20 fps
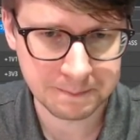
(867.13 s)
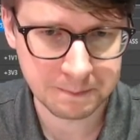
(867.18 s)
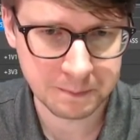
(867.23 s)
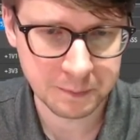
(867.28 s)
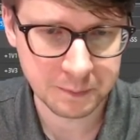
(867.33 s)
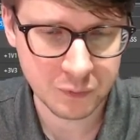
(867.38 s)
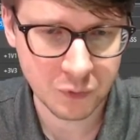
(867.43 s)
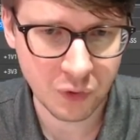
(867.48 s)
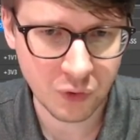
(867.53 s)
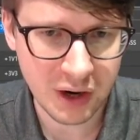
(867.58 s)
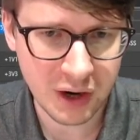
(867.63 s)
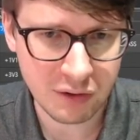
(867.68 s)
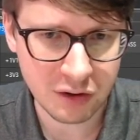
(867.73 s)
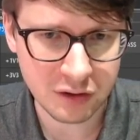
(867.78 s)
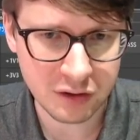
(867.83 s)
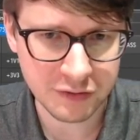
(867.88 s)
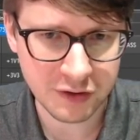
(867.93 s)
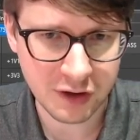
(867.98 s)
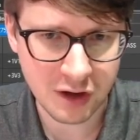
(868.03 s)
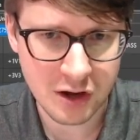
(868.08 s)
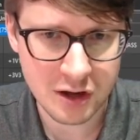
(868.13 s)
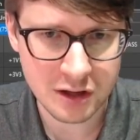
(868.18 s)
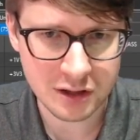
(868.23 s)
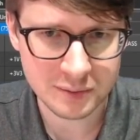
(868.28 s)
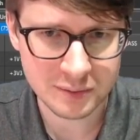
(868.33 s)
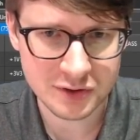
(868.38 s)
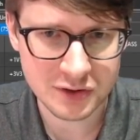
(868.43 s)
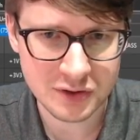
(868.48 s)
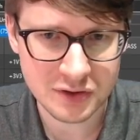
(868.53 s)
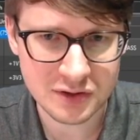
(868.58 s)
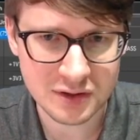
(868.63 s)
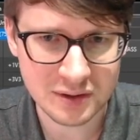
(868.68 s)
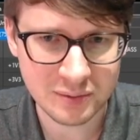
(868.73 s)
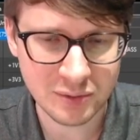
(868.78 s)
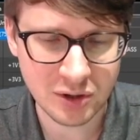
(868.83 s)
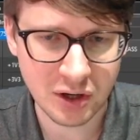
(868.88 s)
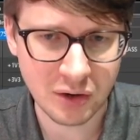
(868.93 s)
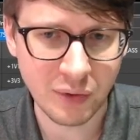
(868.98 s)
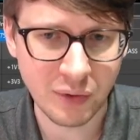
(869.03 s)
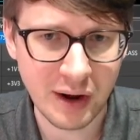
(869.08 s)
route all the columns to
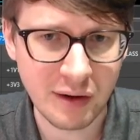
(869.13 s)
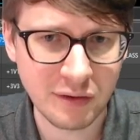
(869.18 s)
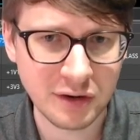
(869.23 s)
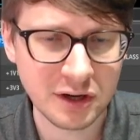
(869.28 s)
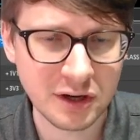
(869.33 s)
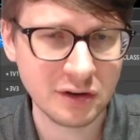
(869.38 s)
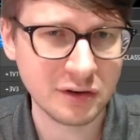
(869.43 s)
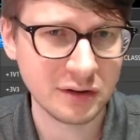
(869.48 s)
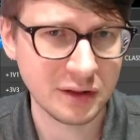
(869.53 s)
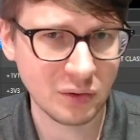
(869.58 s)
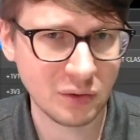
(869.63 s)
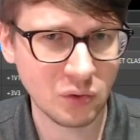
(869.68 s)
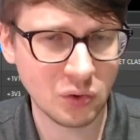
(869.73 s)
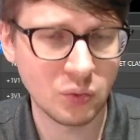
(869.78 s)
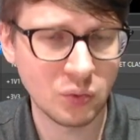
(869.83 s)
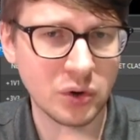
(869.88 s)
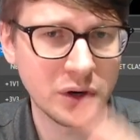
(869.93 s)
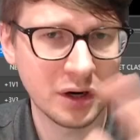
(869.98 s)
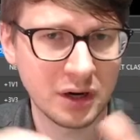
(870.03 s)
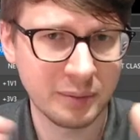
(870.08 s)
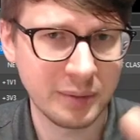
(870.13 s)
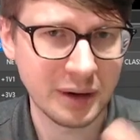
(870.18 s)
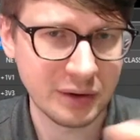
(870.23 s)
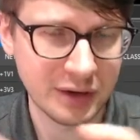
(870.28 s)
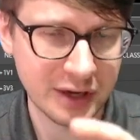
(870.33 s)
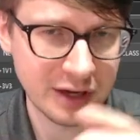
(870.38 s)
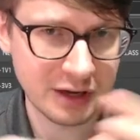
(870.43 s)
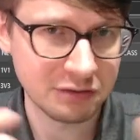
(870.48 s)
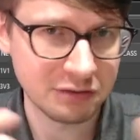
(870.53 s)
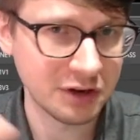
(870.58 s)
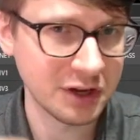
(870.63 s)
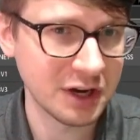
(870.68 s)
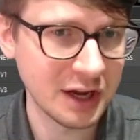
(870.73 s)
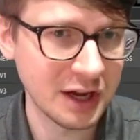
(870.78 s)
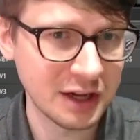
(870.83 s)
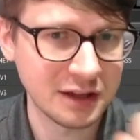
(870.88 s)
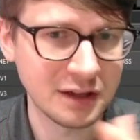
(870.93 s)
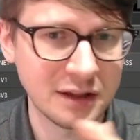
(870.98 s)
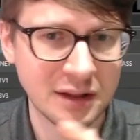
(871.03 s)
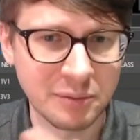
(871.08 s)
somewhere around here, and then we'll worry about kind of
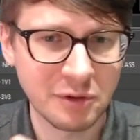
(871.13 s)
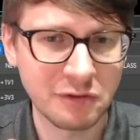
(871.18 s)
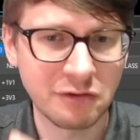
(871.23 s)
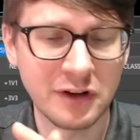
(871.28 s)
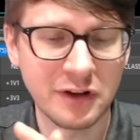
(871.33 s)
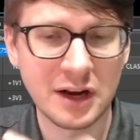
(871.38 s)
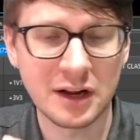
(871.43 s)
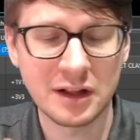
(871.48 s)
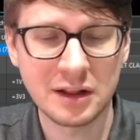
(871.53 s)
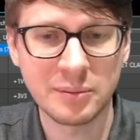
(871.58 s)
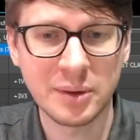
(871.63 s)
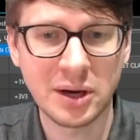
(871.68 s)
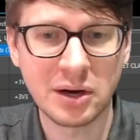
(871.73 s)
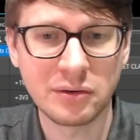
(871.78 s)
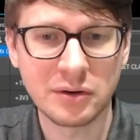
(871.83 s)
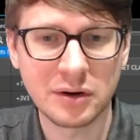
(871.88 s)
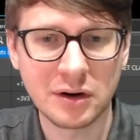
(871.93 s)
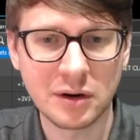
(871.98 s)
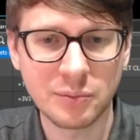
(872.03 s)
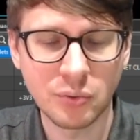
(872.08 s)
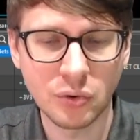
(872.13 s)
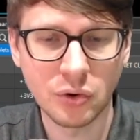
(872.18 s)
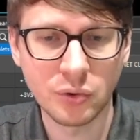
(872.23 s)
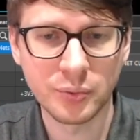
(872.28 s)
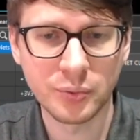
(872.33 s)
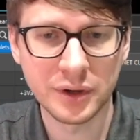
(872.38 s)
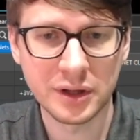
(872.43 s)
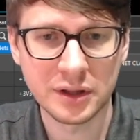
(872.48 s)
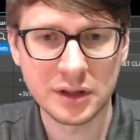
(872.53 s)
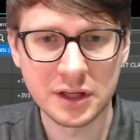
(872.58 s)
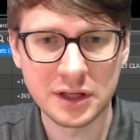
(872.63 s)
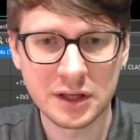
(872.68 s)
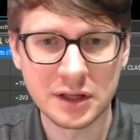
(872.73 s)
connecting them and fanning them out appropriately.